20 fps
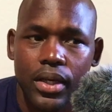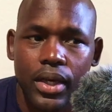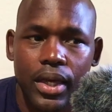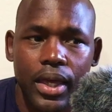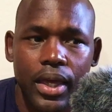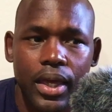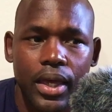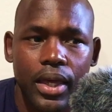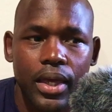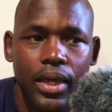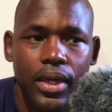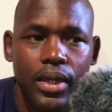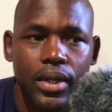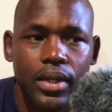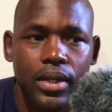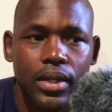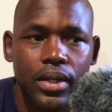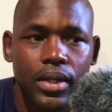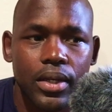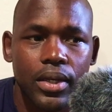
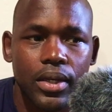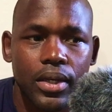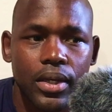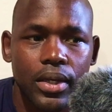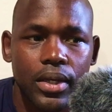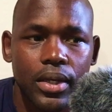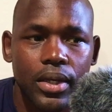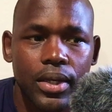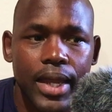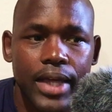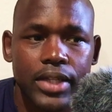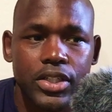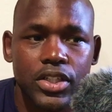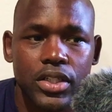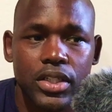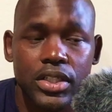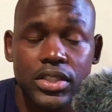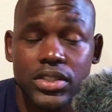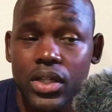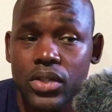And it actually
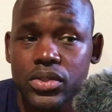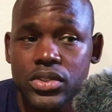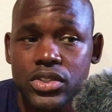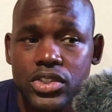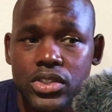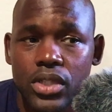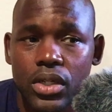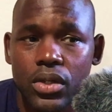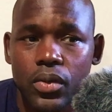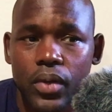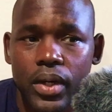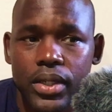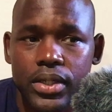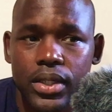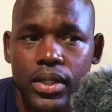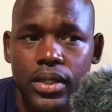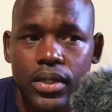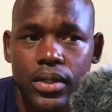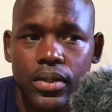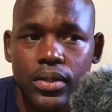just goes to show, I
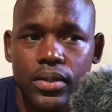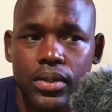think,